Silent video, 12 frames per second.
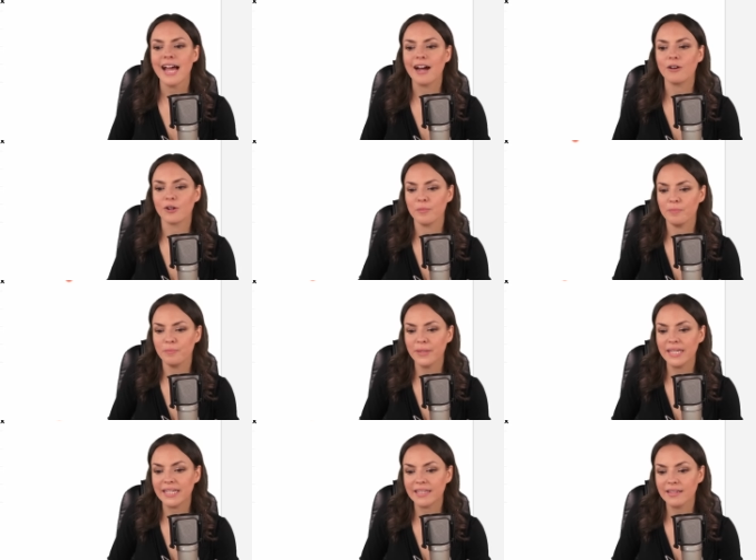our
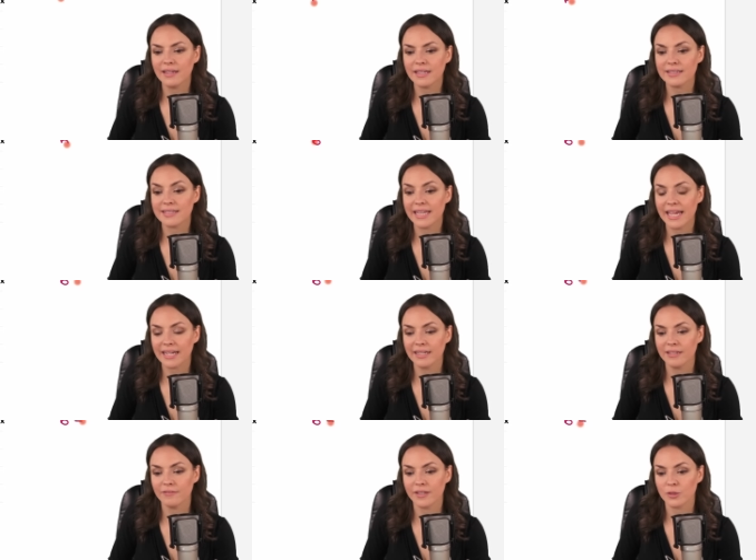b is
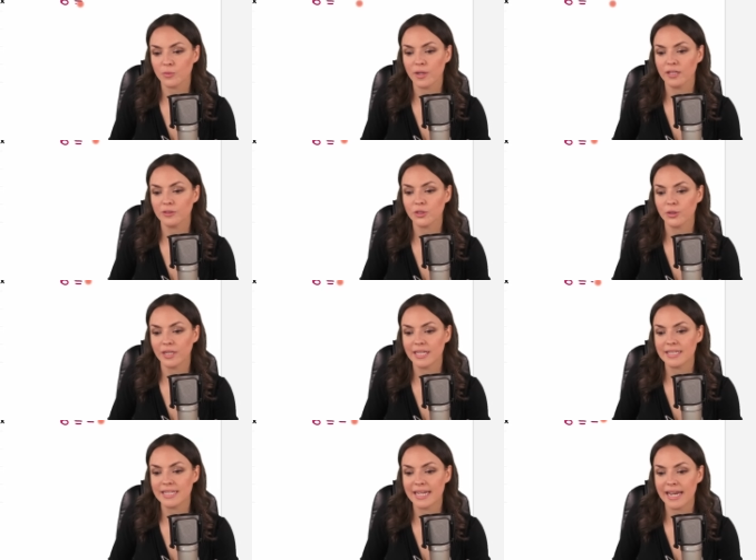negative as well, so it
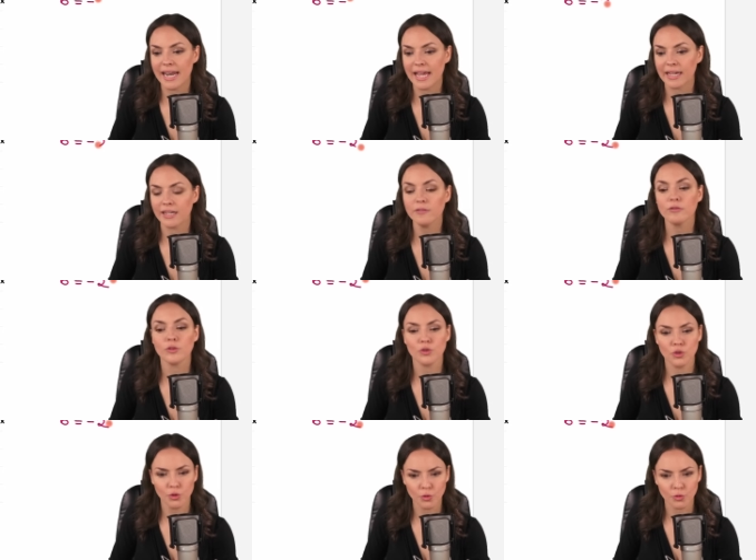is negative
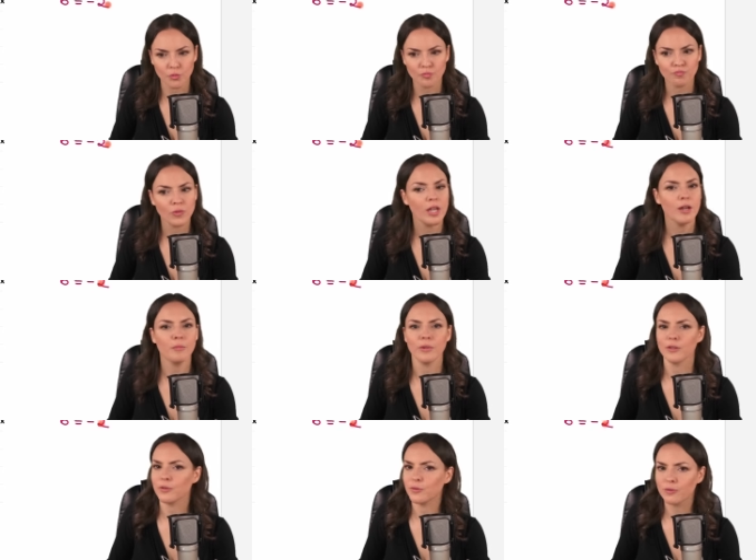2.
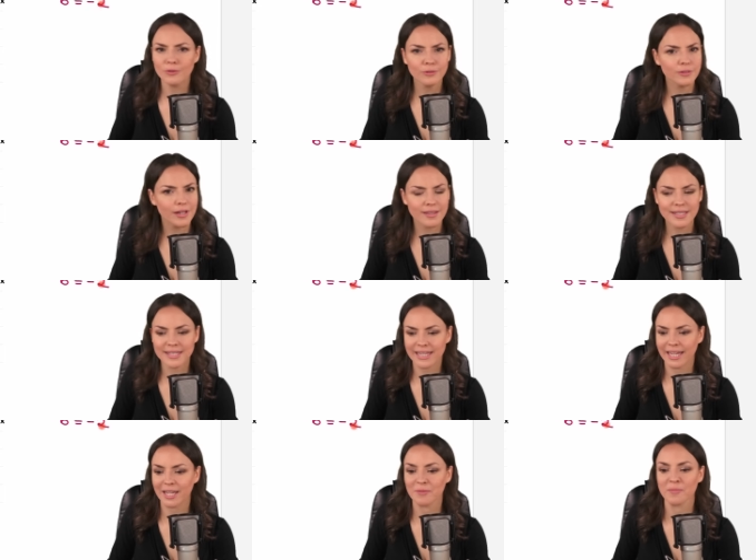But the rules are the
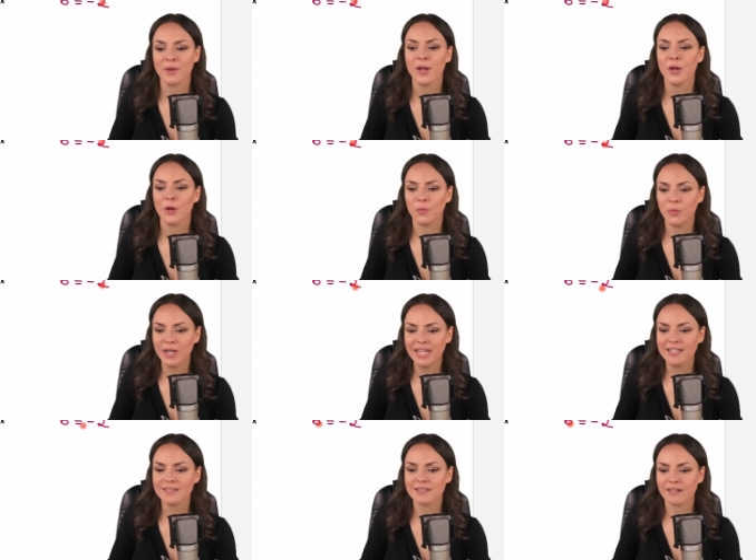same.
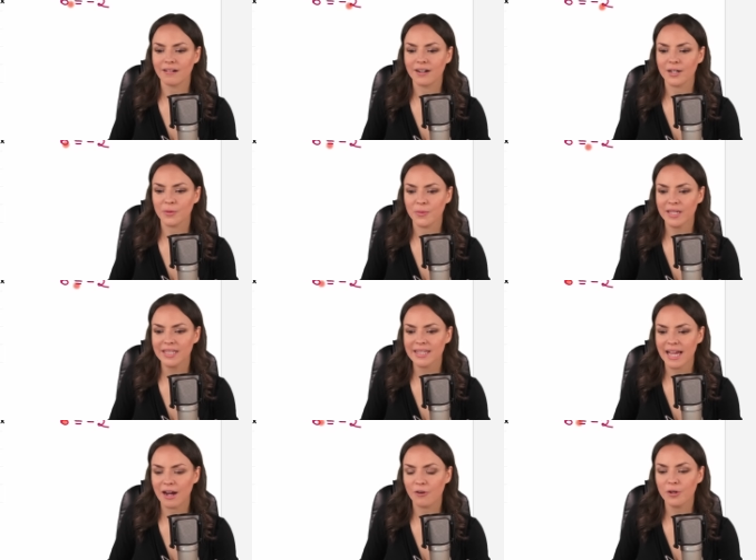We start with
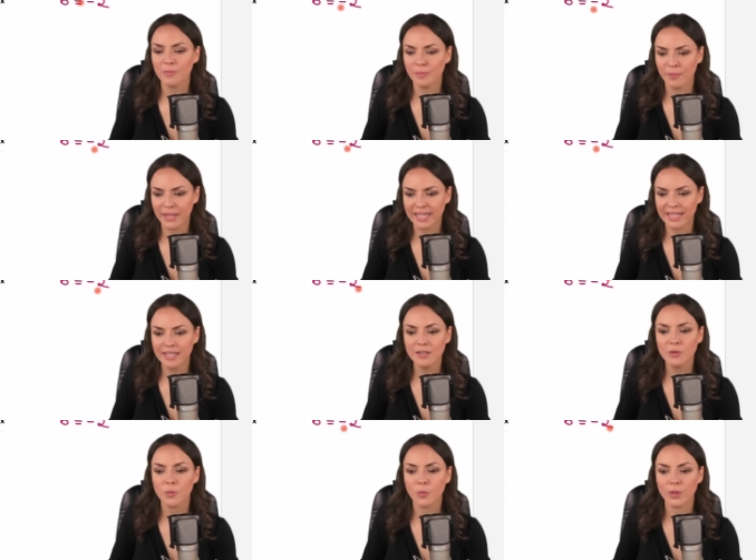our
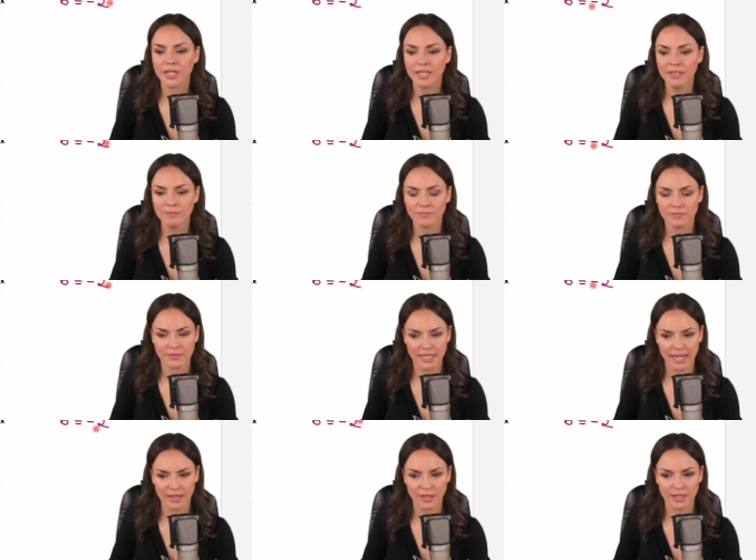b. We
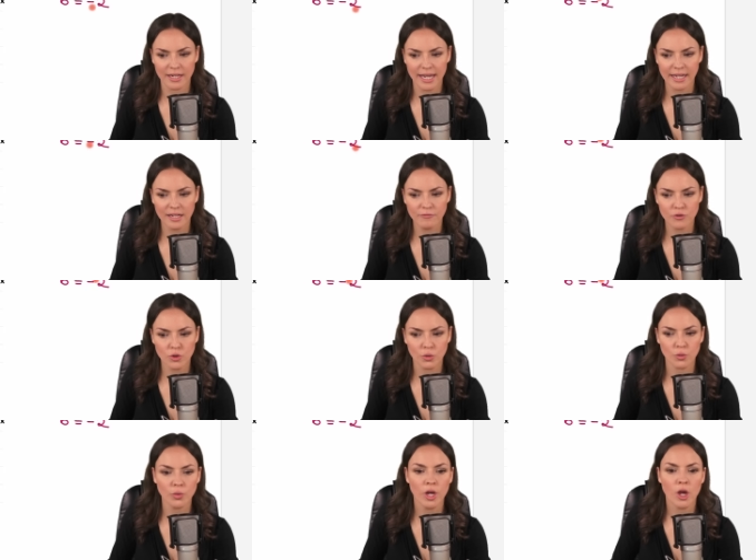take the negative
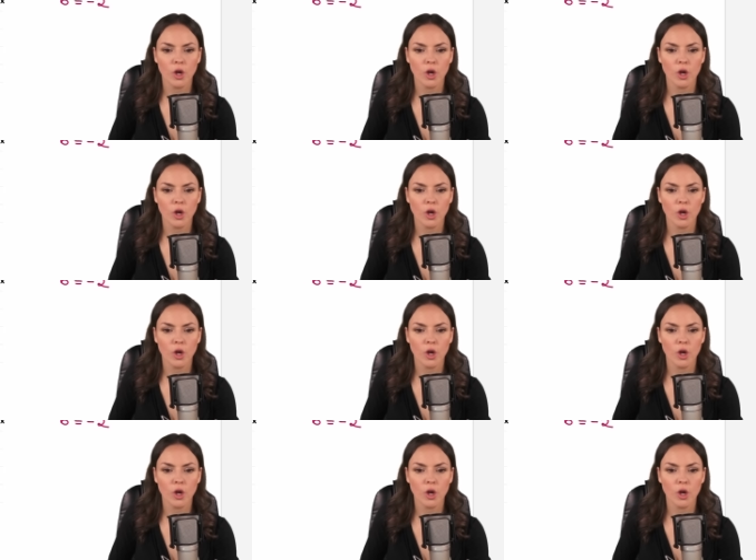2,